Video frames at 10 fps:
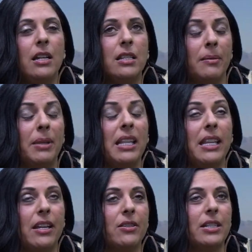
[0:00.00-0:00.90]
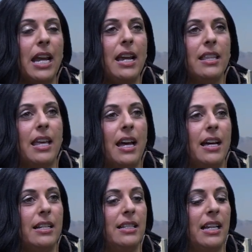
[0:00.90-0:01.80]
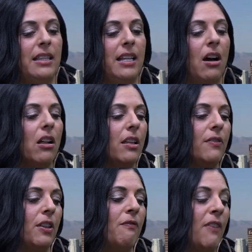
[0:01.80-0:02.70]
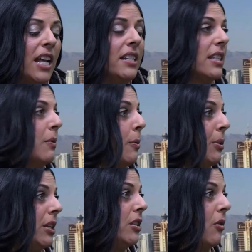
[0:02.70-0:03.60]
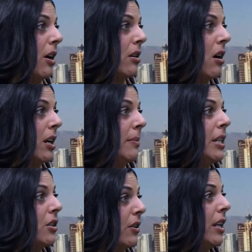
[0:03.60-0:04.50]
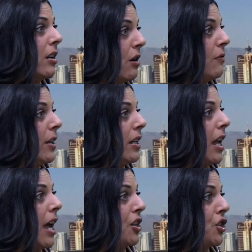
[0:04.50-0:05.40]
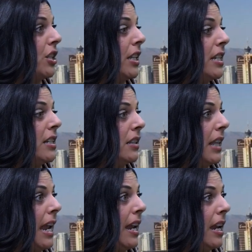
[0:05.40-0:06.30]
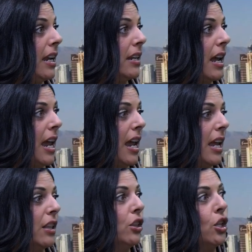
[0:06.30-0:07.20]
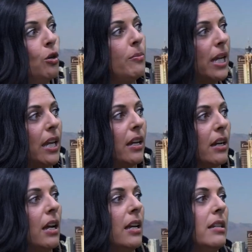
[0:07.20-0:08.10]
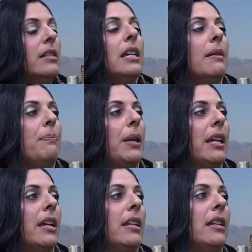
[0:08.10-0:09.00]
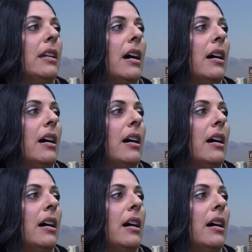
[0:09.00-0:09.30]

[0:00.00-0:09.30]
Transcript: something the other day that said that all of the funds that were put into our economy during COVID actually delayed a looming dip in